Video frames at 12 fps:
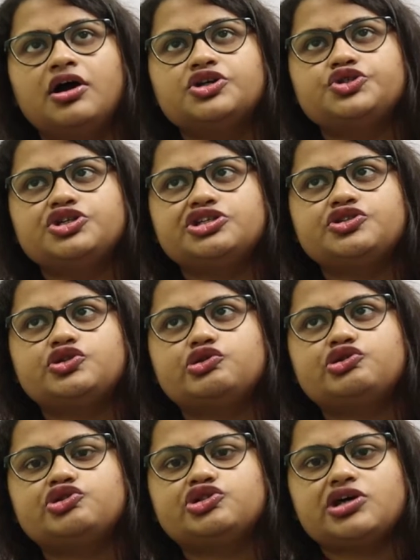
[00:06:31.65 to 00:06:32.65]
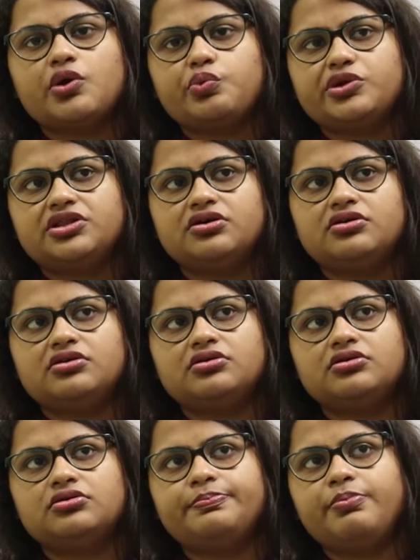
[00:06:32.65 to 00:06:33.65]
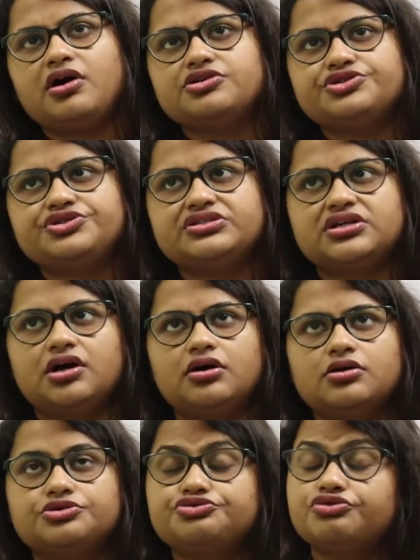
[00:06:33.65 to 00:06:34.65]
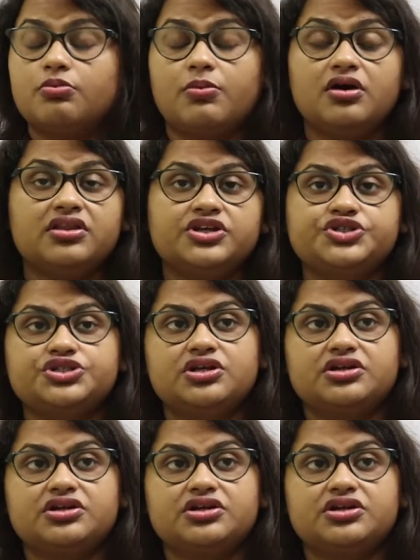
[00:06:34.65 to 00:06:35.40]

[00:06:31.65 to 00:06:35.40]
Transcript: she's so stuck with her past trauma that